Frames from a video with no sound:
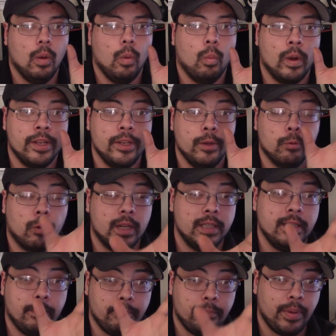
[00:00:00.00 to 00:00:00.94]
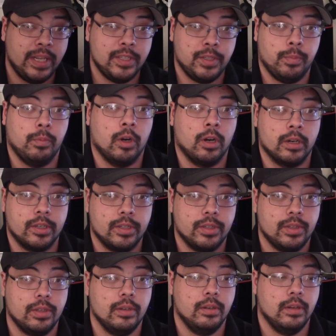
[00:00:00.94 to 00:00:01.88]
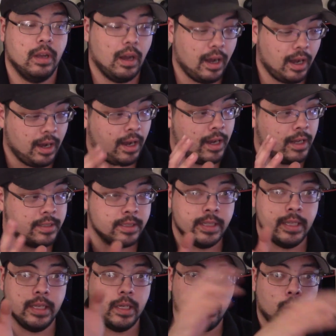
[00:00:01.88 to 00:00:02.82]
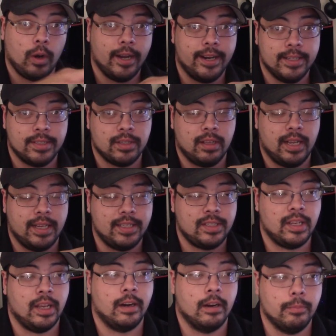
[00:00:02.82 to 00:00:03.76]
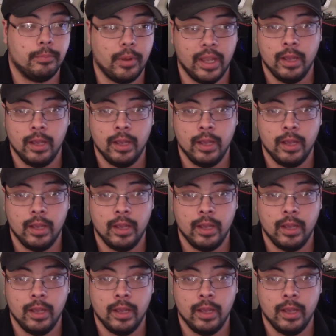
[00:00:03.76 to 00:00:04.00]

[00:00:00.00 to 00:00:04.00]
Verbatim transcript: When you run the benchmarks on the quad SLI setup,